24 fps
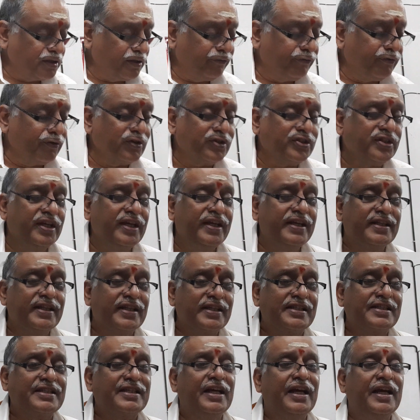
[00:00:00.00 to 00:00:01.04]
if you see
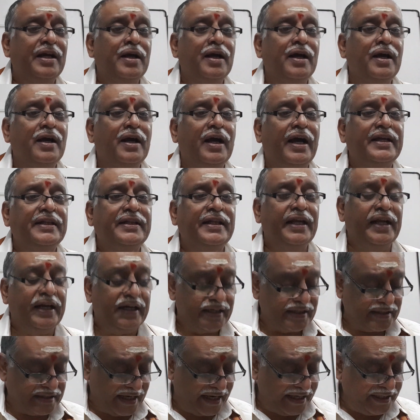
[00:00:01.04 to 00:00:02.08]
this, I think
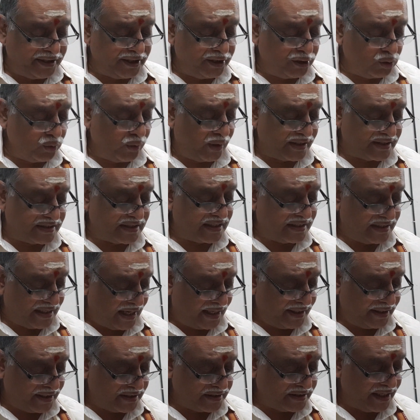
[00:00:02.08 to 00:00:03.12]
it is 82. I said, yeah,
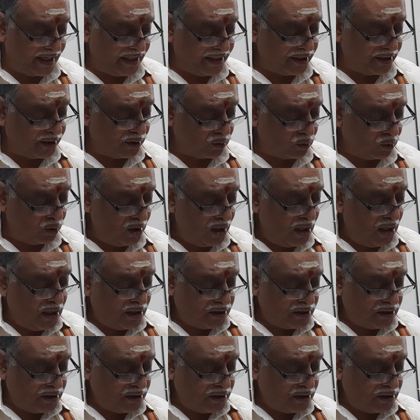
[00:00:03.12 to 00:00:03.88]
it is 82.